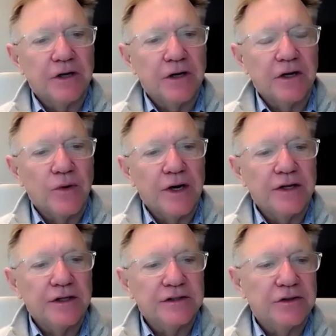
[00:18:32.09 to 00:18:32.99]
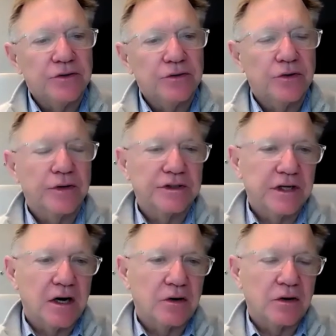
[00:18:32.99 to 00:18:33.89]
And one of the things I do, Chris,
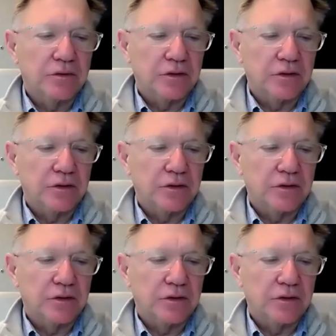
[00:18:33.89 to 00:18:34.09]
and I